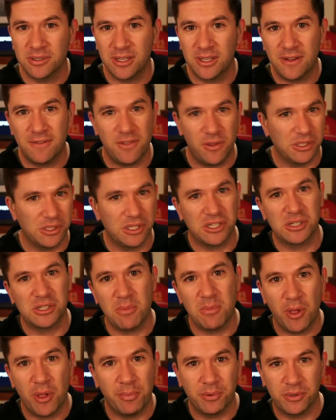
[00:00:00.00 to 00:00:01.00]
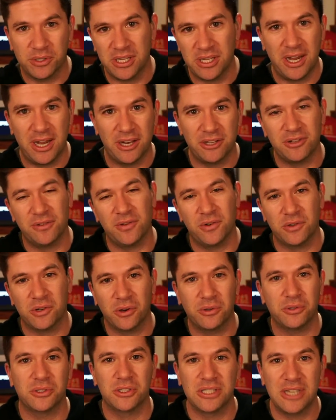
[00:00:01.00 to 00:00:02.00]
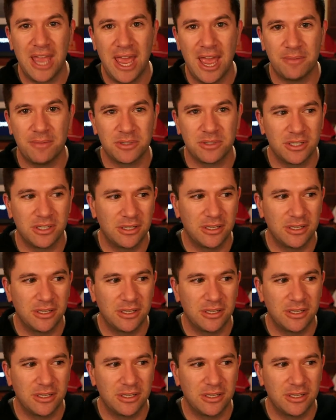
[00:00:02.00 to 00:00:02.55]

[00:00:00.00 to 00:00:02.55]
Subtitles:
even though it's a small percentage of your total snaps.